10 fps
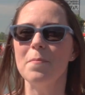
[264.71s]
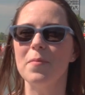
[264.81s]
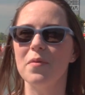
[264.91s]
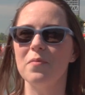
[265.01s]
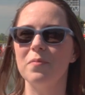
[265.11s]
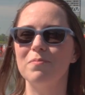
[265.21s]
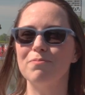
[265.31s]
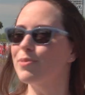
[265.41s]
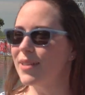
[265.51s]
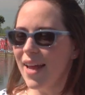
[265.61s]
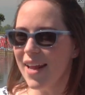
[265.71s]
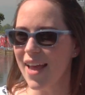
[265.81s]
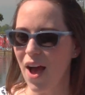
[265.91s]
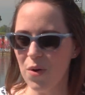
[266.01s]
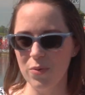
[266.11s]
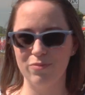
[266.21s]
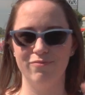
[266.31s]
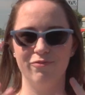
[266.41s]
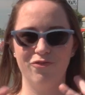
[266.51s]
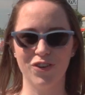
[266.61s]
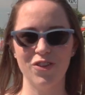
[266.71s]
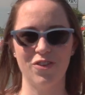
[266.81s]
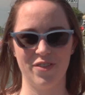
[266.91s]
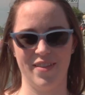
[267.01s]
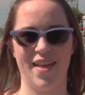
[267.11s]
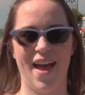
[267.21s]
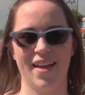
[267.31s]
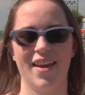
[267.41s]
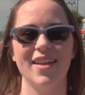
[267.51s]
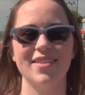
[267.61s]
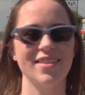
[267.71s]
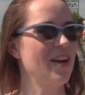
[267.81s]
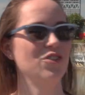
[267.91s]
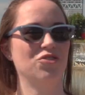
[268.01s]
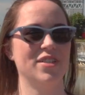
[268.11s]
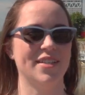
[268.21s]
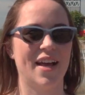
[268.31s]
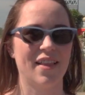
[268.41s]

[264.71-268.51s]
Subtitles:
But getting out further than that, getting into the countryside.